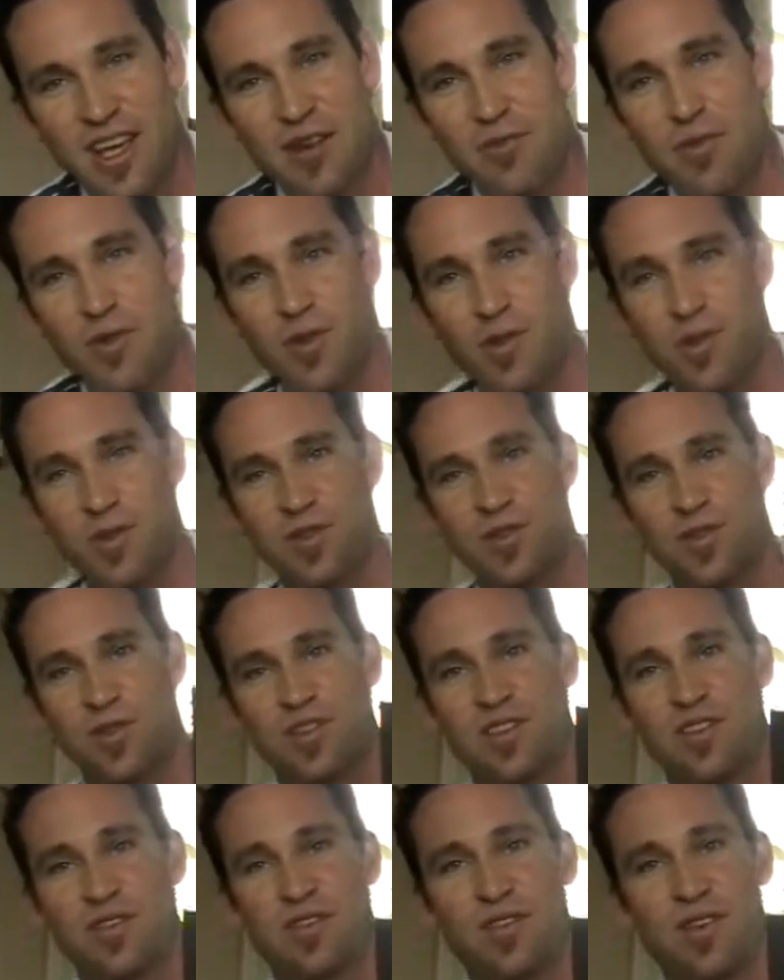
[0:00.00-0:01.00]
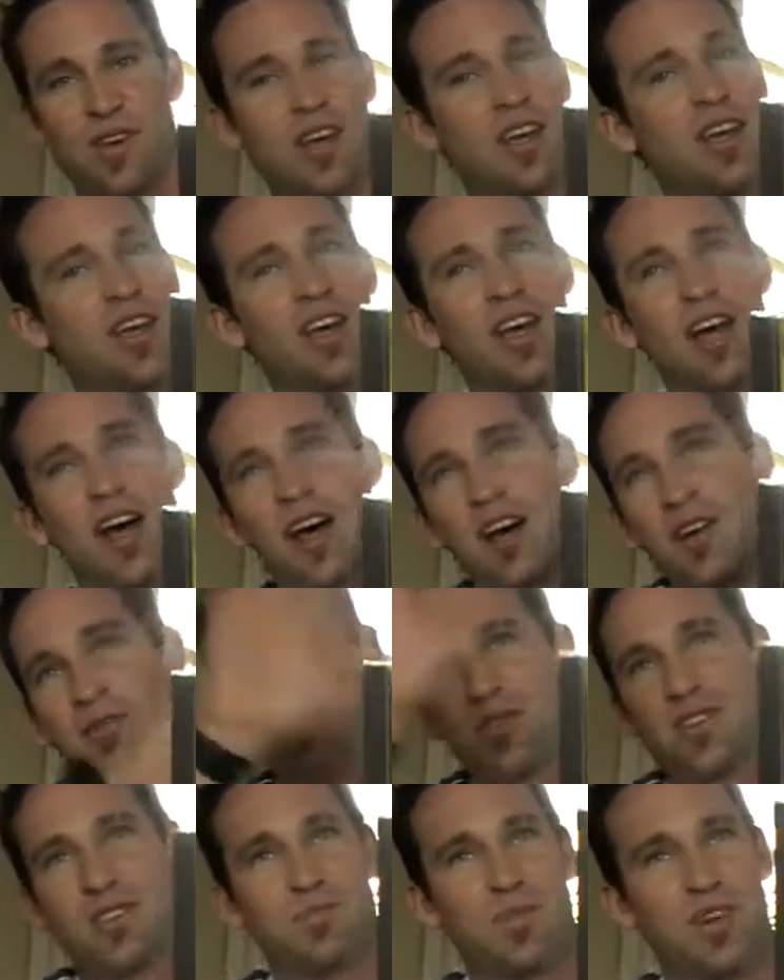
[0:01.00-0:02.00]
with all sorts of
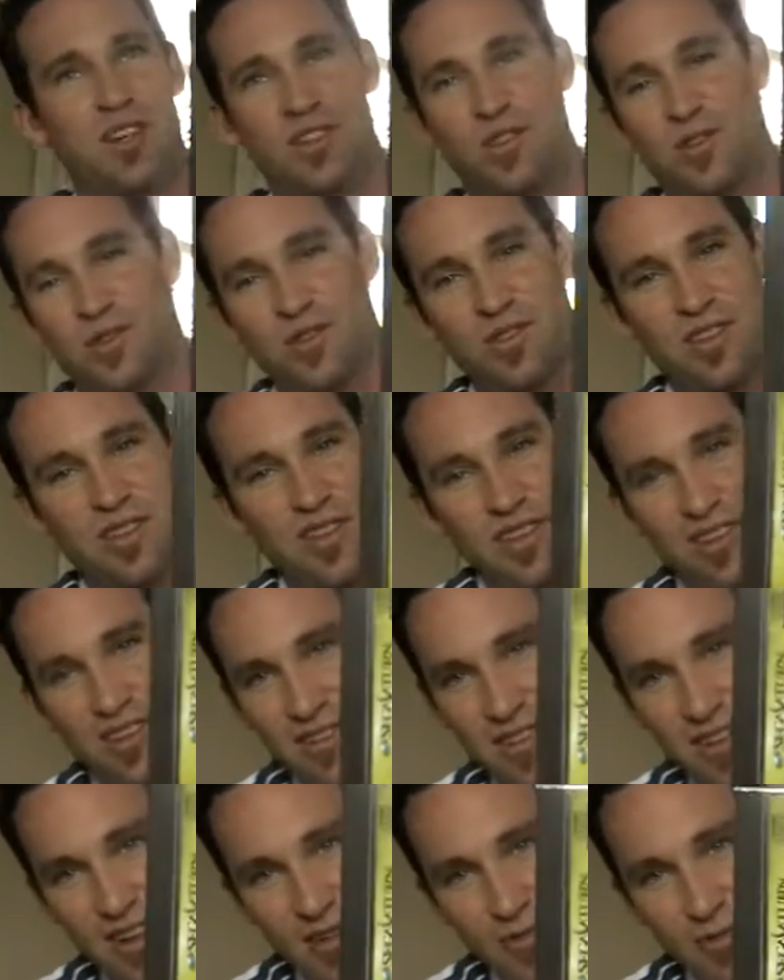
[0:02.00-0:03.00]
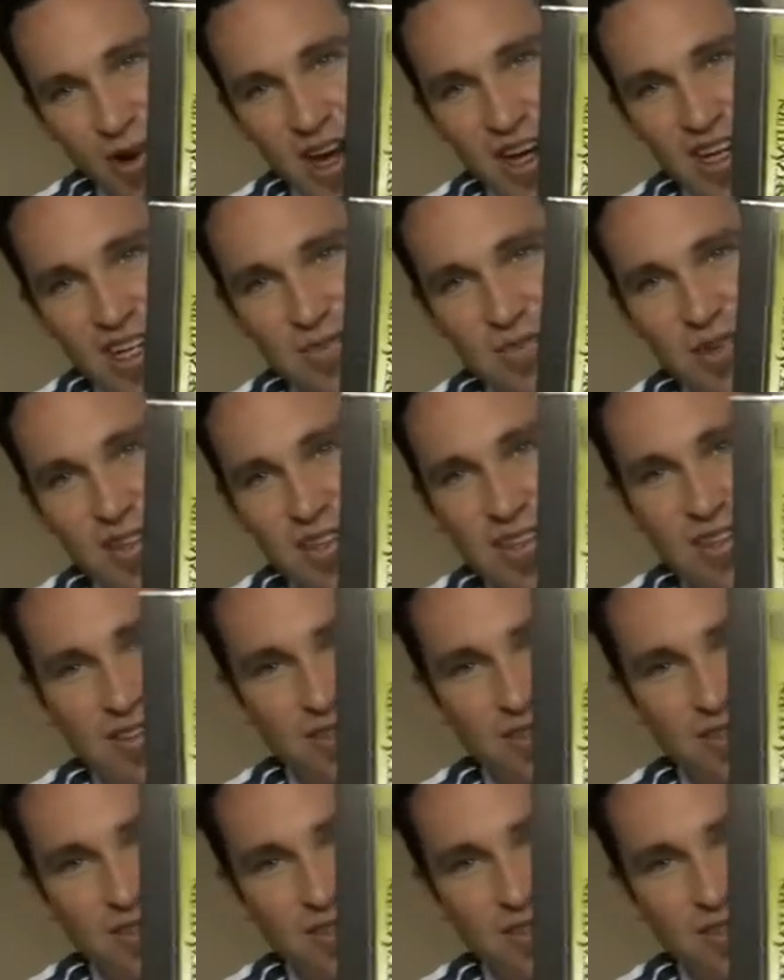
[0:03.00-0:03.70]
specials and arrangements